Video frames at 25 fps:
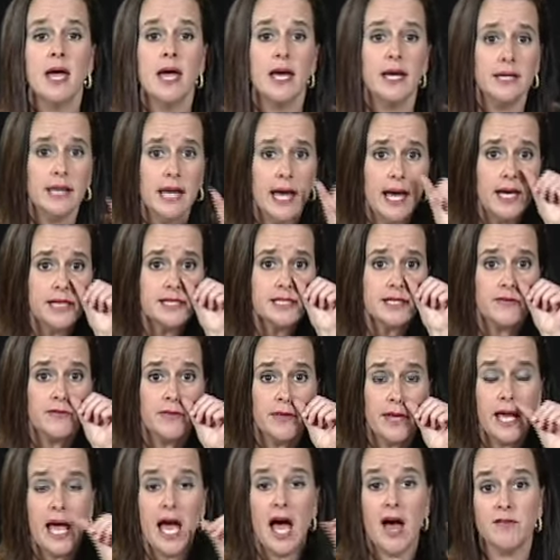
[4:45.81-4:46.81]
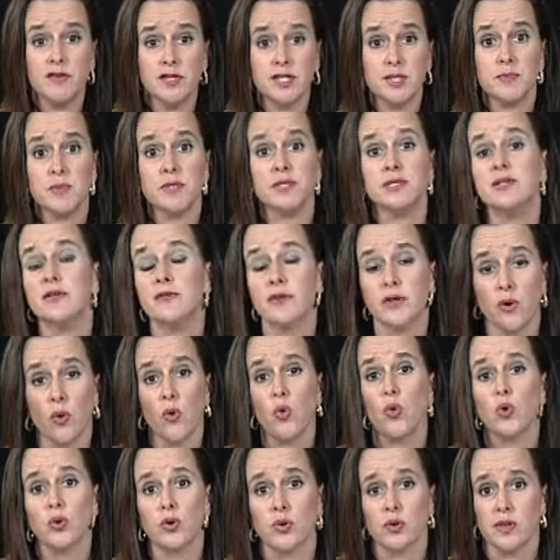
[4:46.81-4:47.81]
and ask if they have a specific
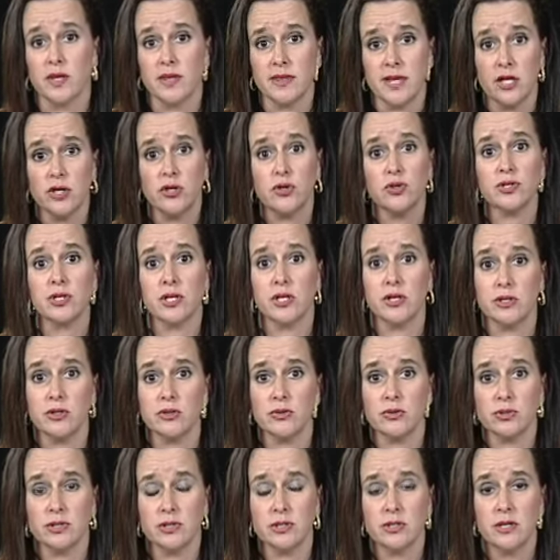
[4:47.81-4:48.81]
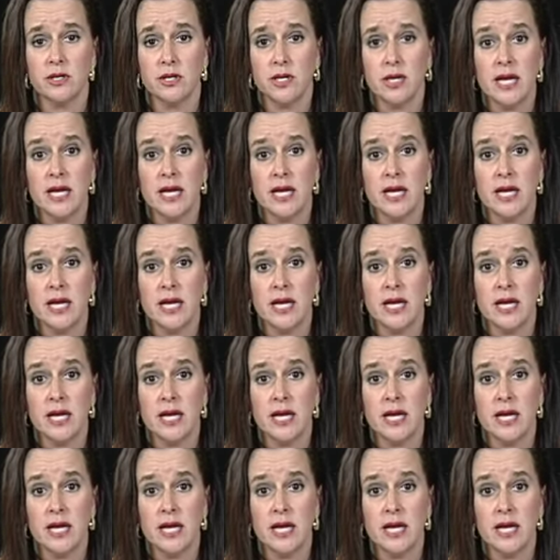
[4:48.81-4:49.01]
order that they usually use.